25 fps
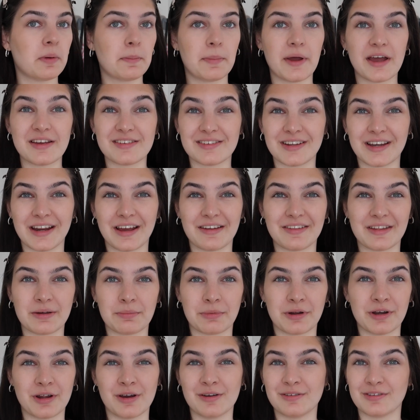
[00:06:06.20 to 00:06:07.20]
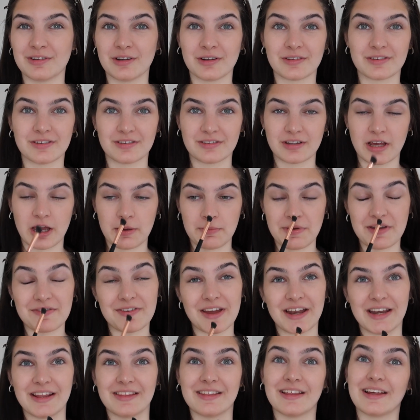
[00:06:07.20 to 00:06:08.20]
Personally, I think my nose looks the same. If
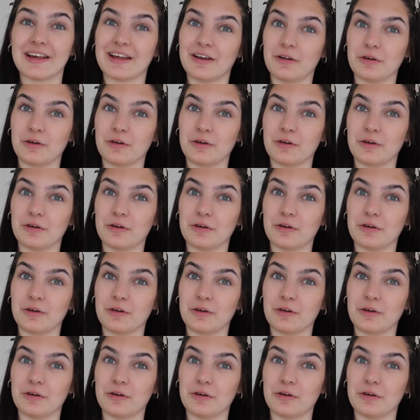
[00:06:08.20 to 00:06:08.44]
anything, it